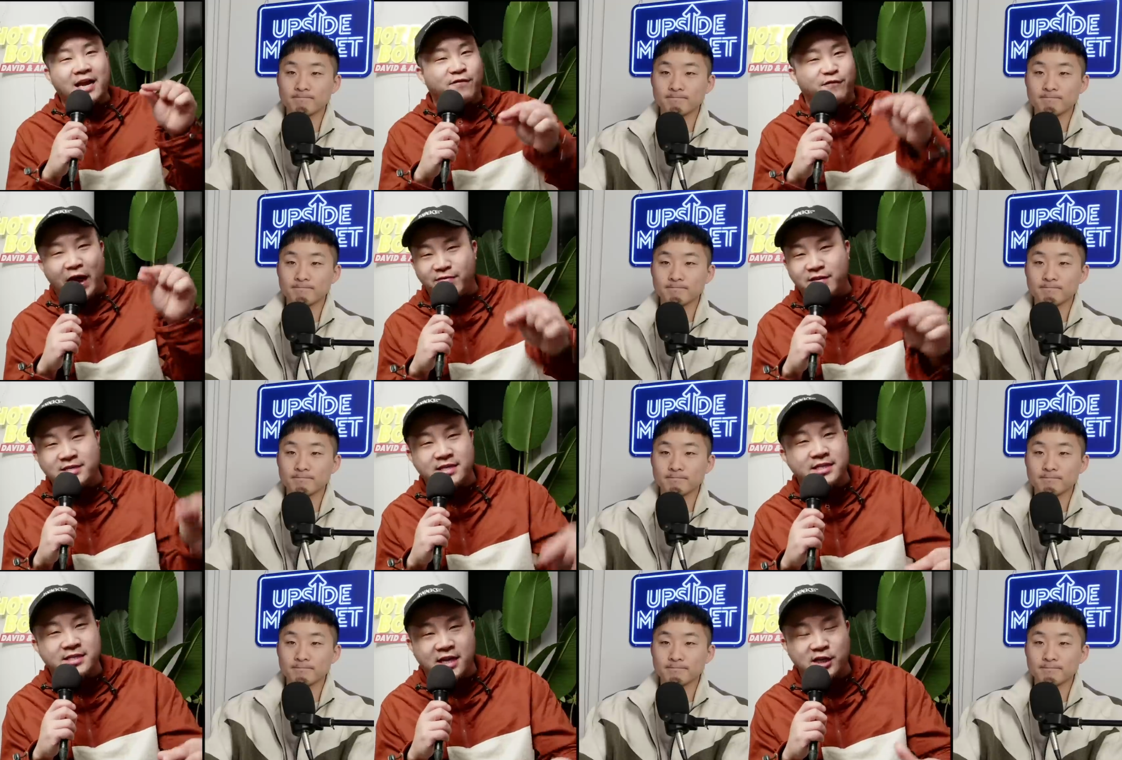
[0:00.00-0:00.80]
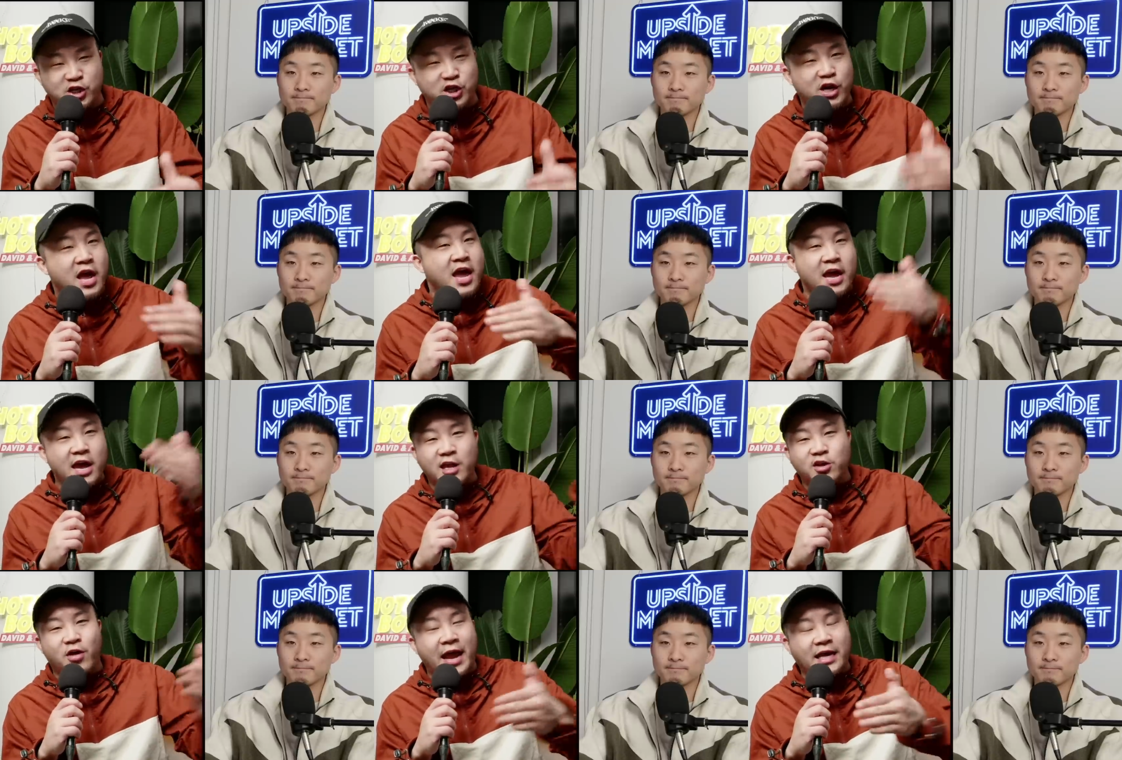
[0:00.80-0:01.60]
Speaker 1: gonna find this discussion
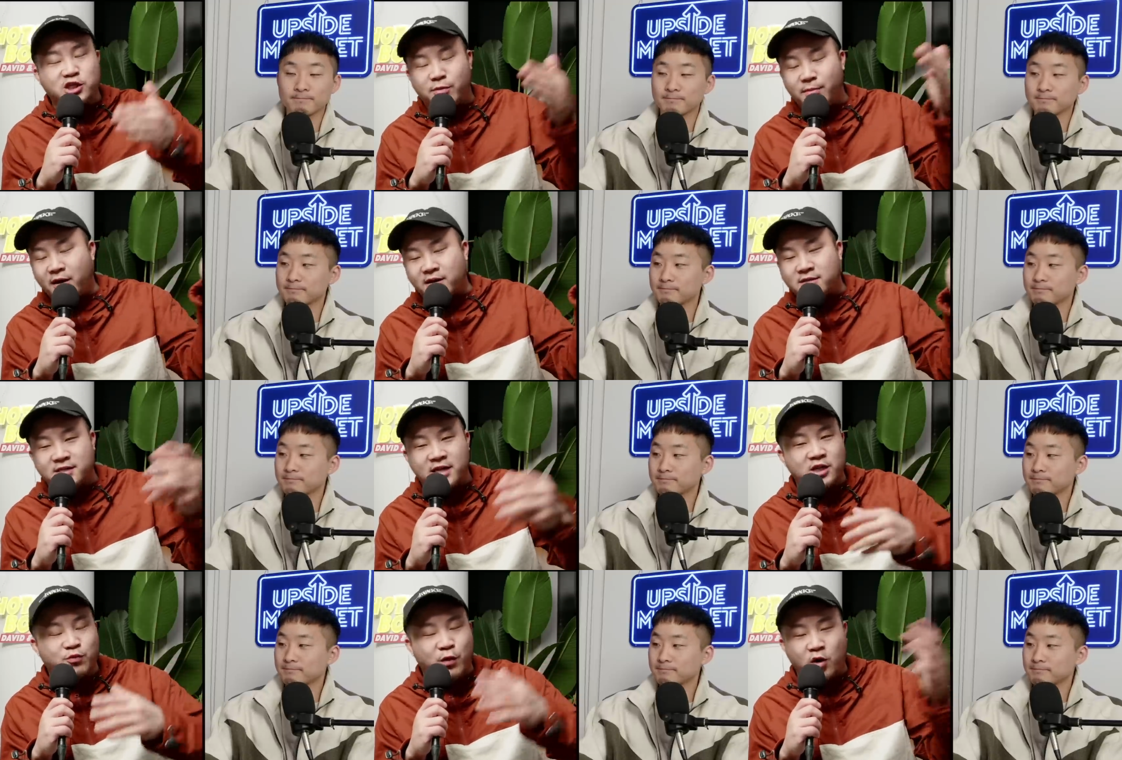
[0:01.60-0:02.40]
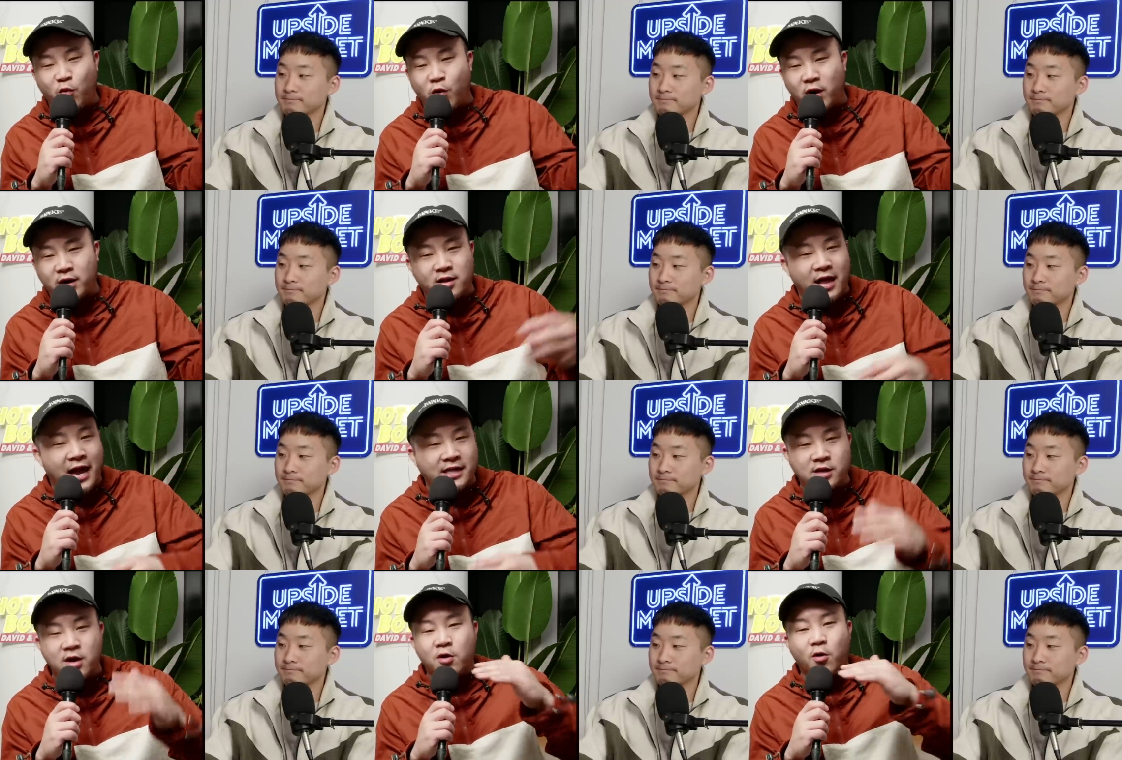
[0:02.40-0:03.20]
in your Asian American Studies one oh one
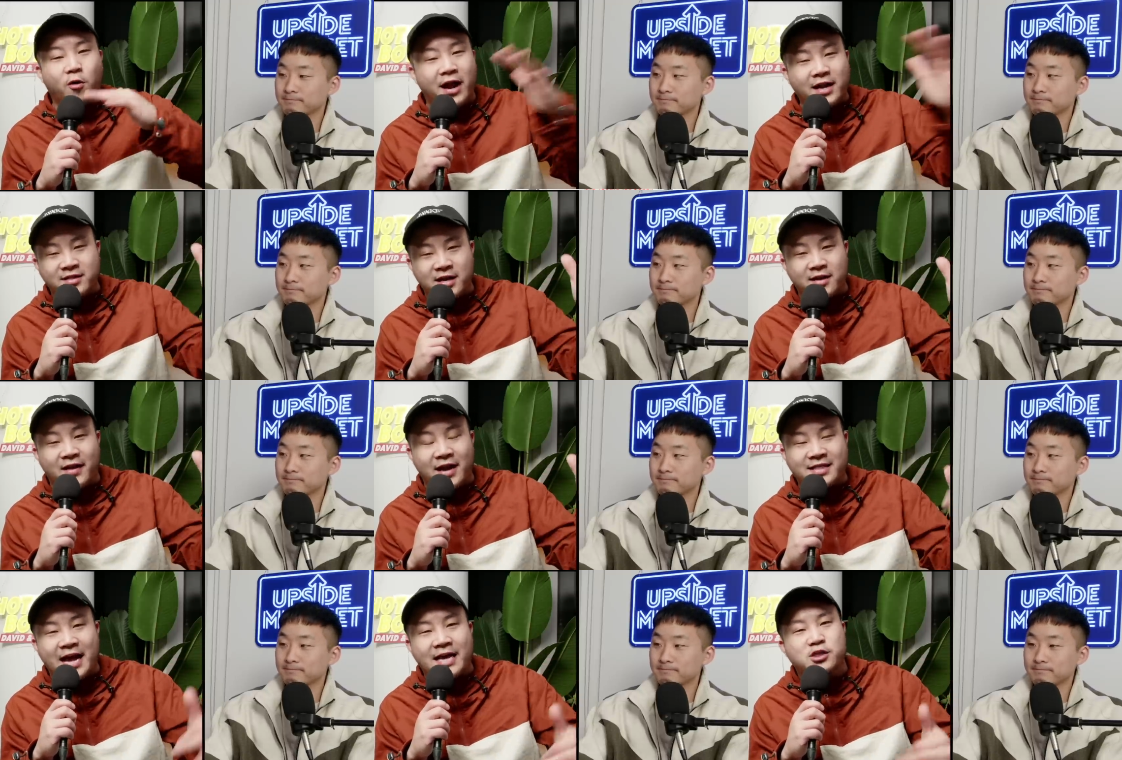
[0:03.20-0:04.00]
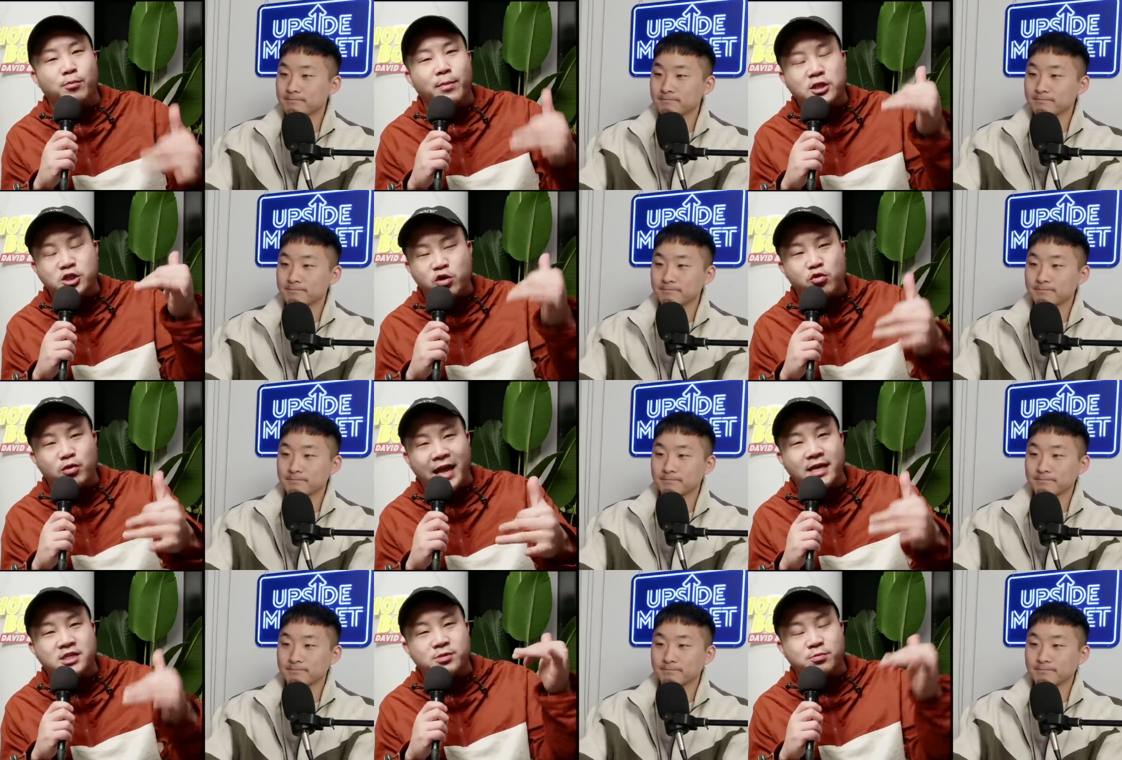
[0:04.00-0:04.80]
class or anything like that. So make sure you
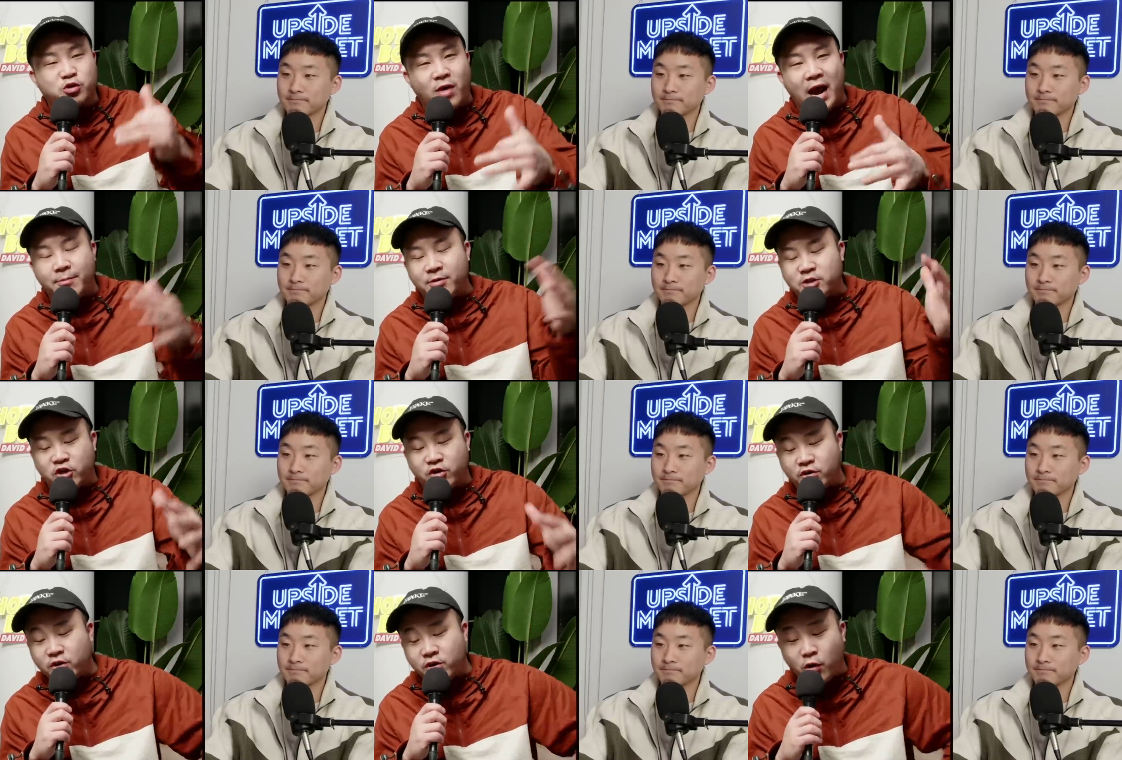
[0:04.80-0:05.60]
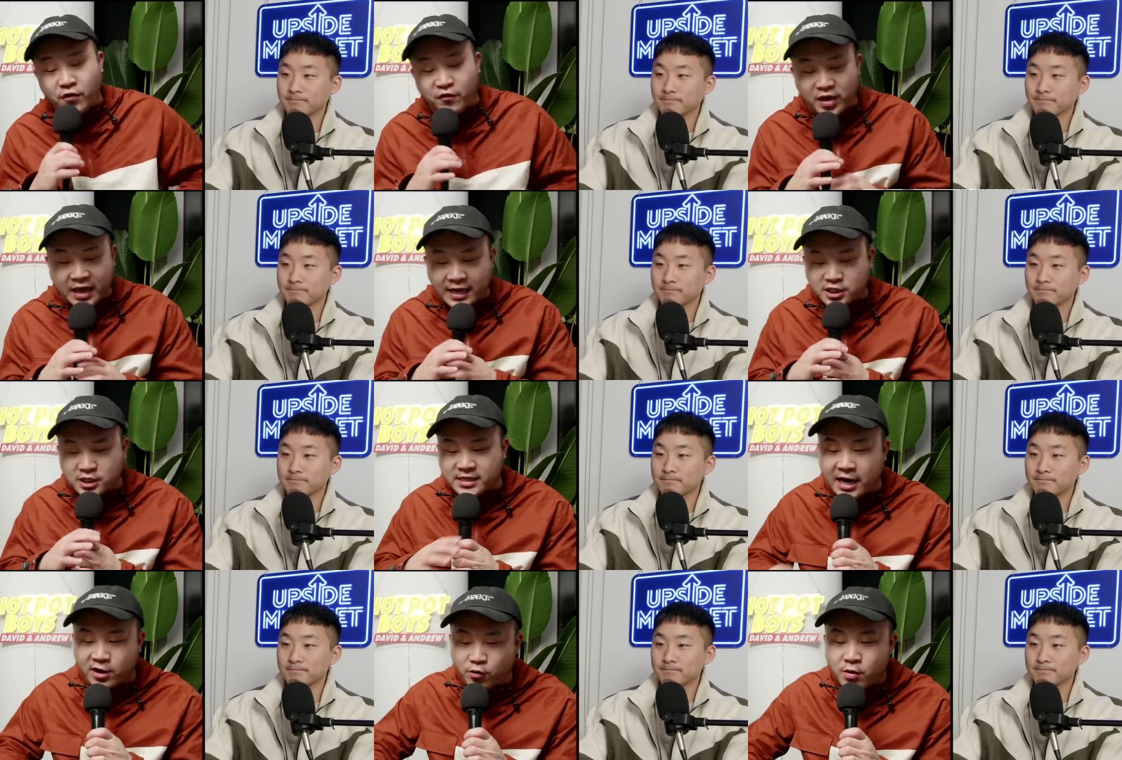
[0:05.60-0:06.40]
like, subscribe, and turn your notifications,
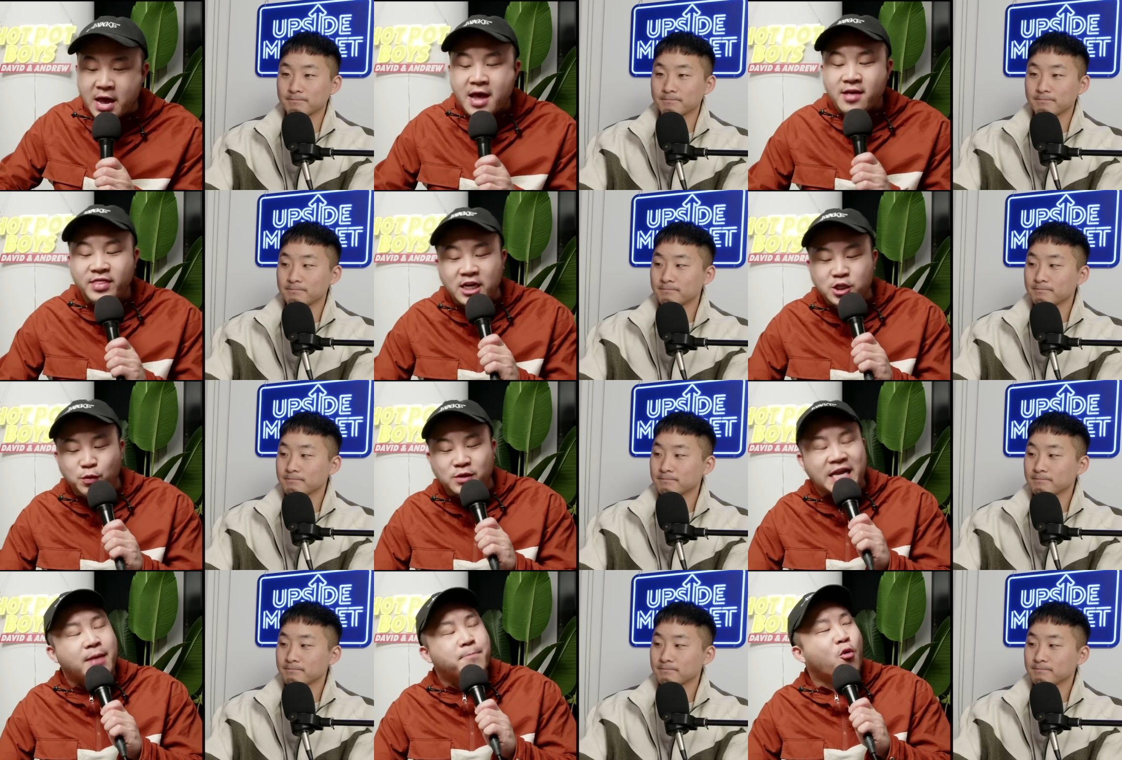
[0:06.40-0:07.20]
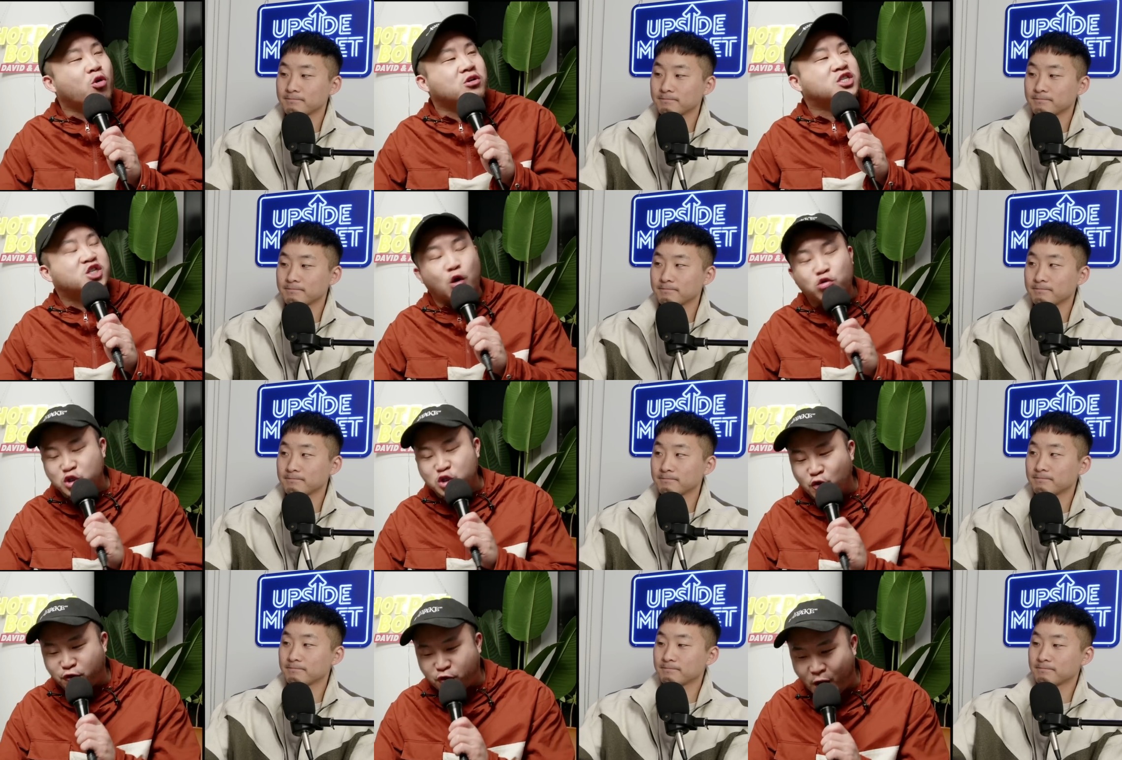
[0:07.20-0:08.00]
Andrew. This was a more
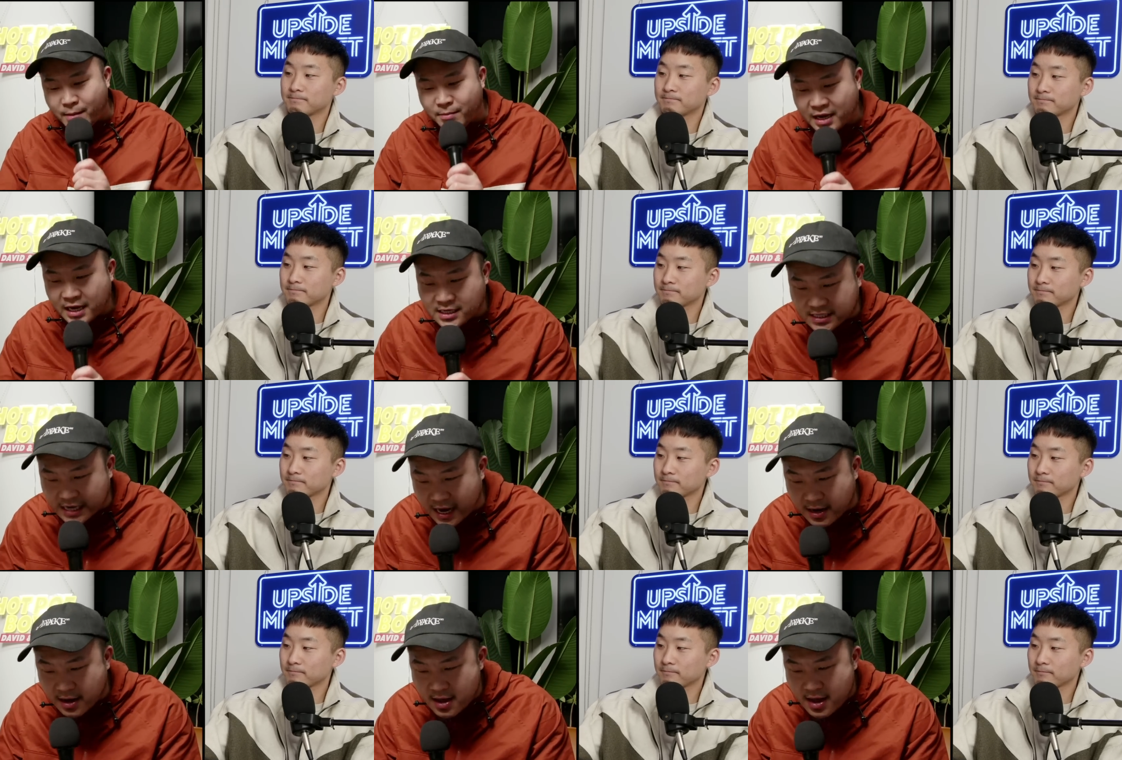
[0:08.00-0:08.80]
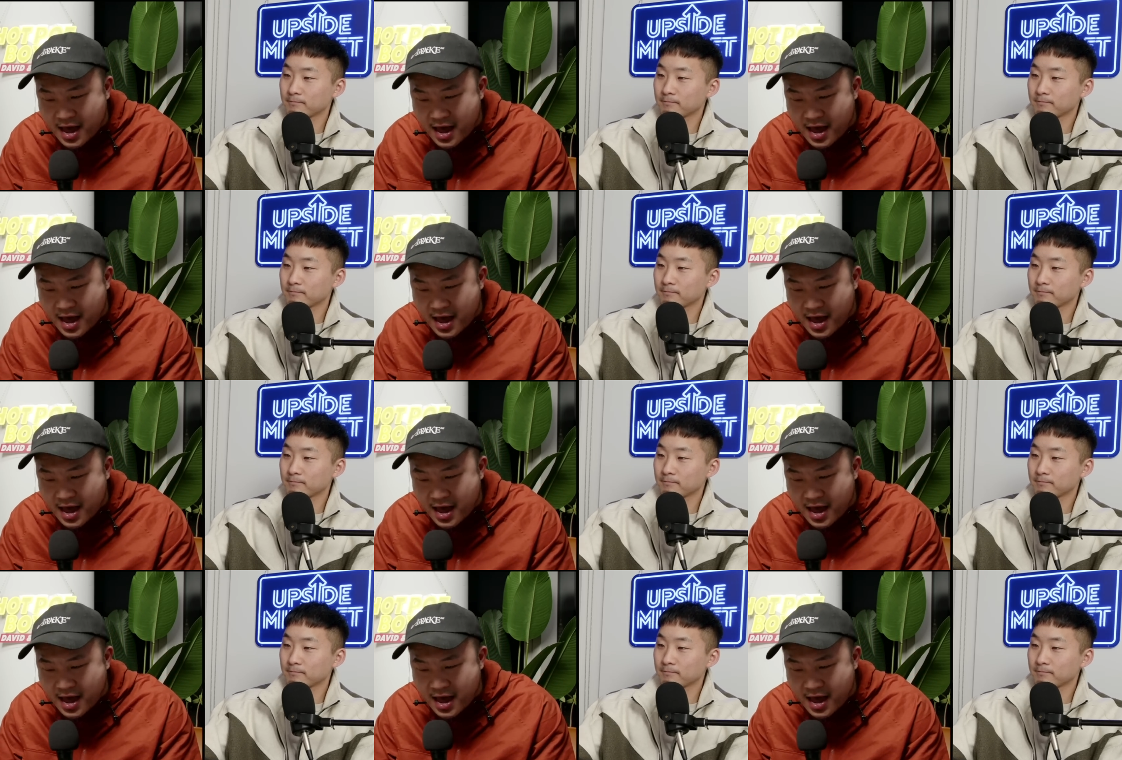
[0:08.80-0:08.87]
social framing. He said,